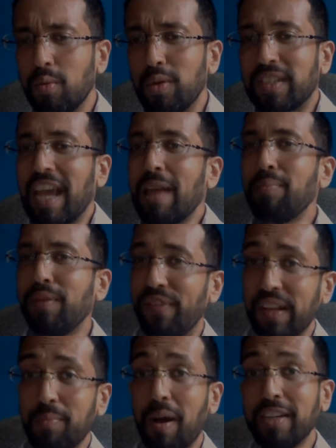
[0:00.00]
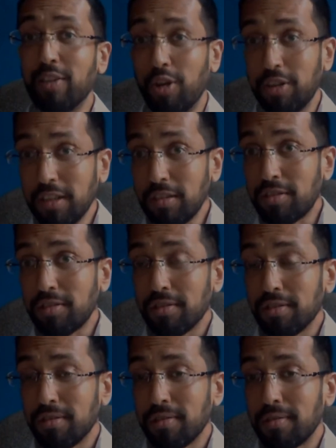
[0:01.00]
which can be filled by knowledge
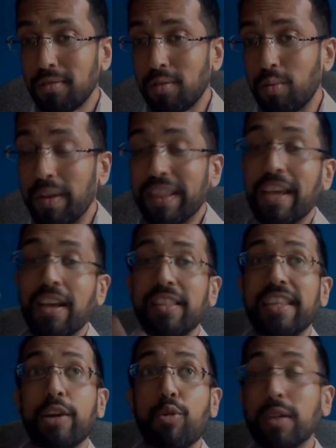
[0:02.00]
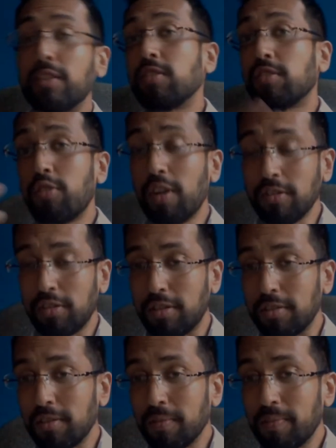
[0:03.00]
when their questions are
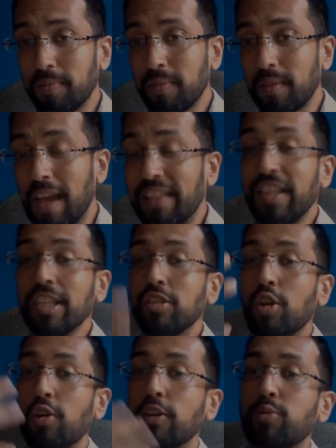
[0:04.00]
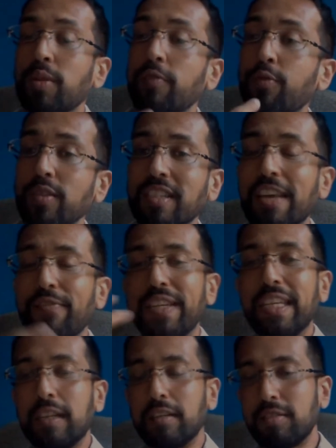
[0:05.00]
answered. And this knowledge will influence their
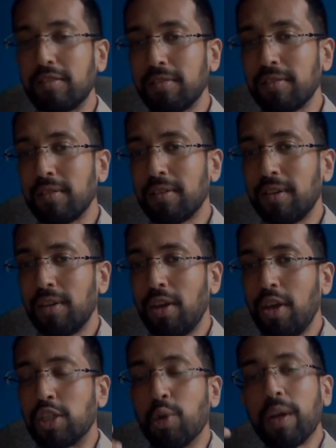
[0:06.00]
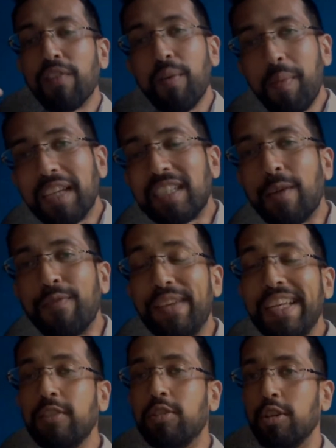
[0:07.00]
feelings. So whatever makes them
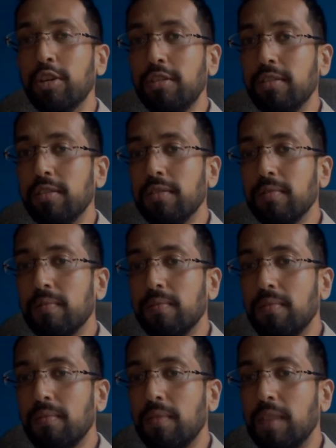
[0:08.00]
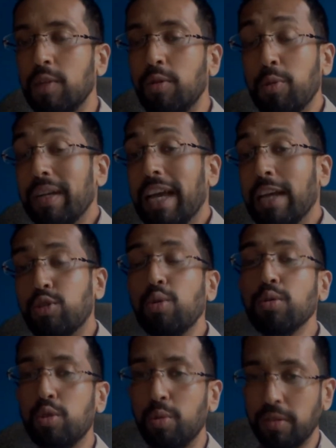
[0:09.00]
feel good, they will get
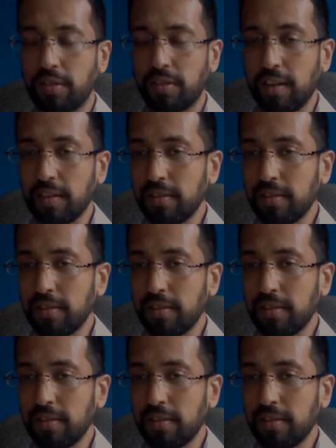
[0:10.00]
drawn towards that.